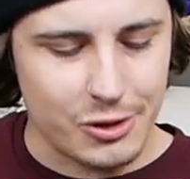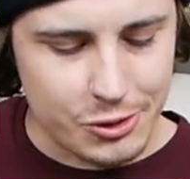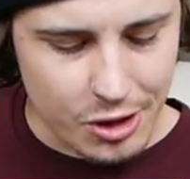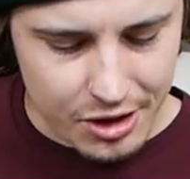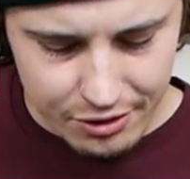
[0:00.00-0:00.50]
so I'll
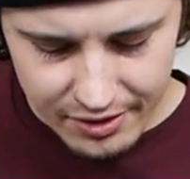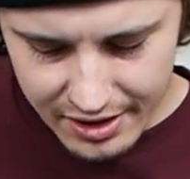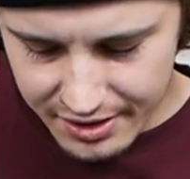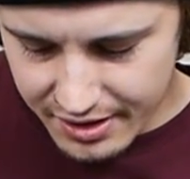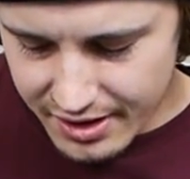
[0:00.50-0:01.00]
turn it
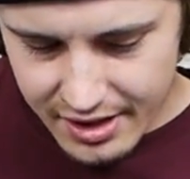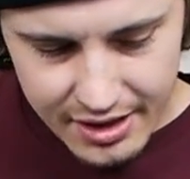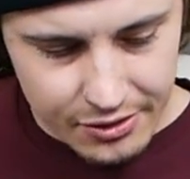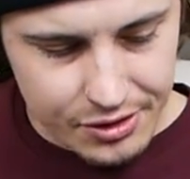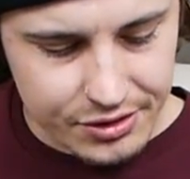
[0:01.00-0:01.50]
around.
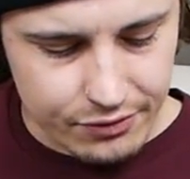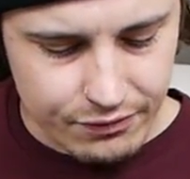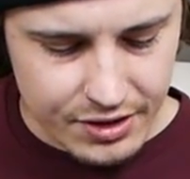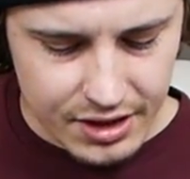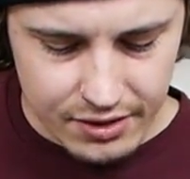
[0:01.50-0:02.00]
It looks
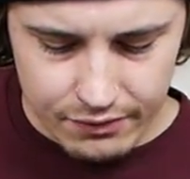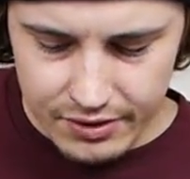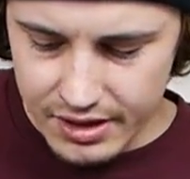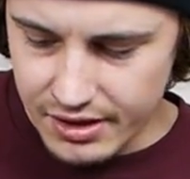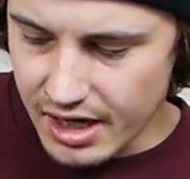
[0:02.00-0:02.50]

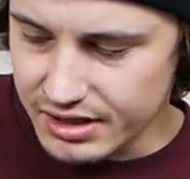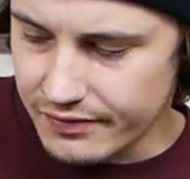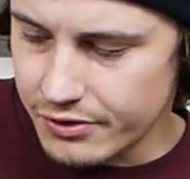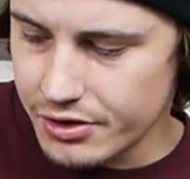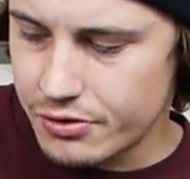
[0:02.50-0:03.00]
really nice.
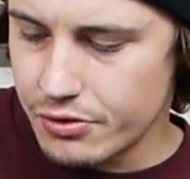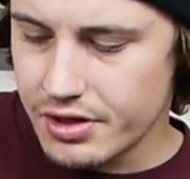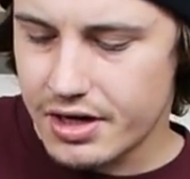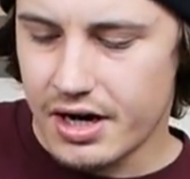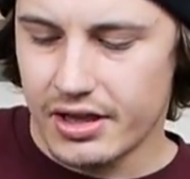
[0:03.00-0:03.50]
I've got a
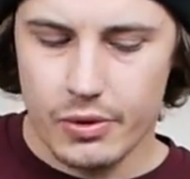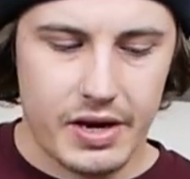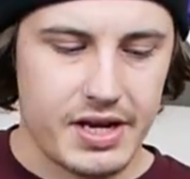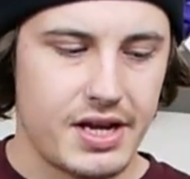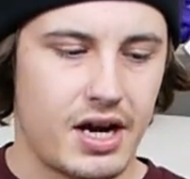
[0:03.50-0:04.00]
good
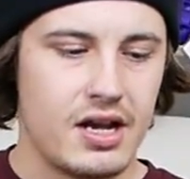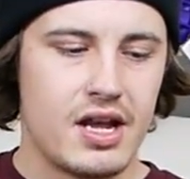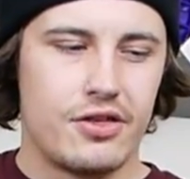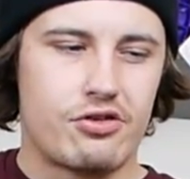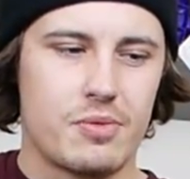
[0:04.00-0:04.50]
colorway here.
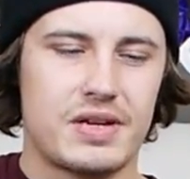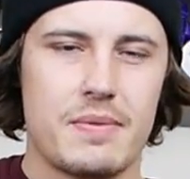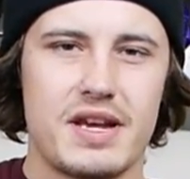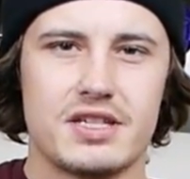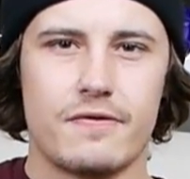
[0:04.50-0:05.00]
The grip
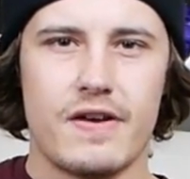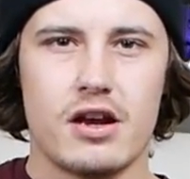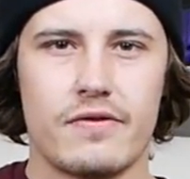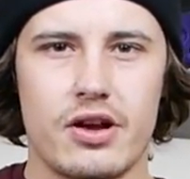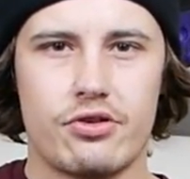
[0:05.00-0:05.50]
tape is
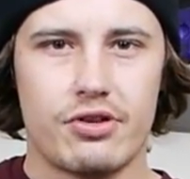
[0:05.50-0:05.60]
very